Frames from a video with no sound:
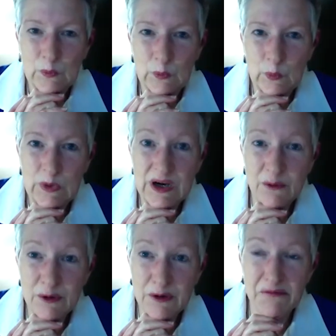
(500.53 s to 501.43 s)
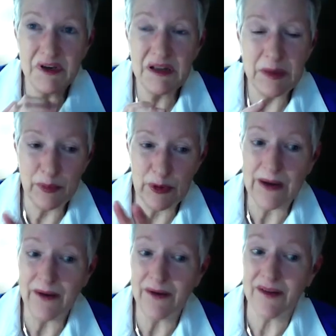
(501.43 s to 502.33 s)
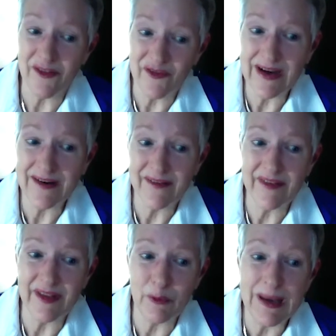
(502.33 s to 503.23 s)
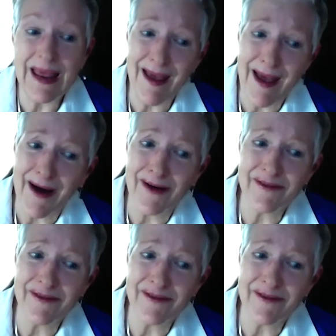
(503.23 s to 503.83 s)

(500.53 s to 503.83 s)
Well, we're really proud of the fact that we have